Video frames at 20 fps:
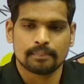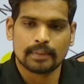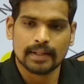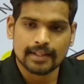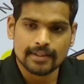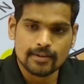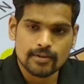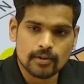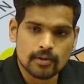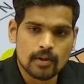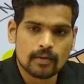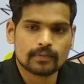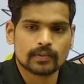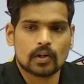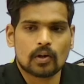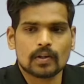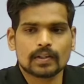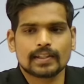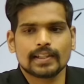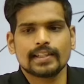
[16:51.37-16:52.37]
but instead of
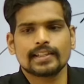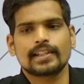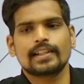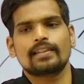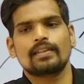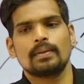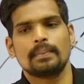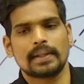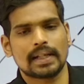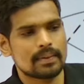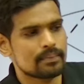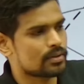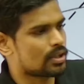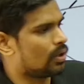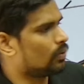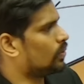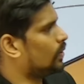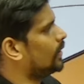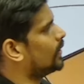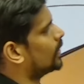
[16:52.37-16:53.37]
northeast it will become
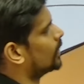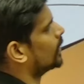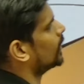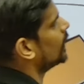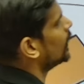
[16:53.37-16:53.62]
southeast.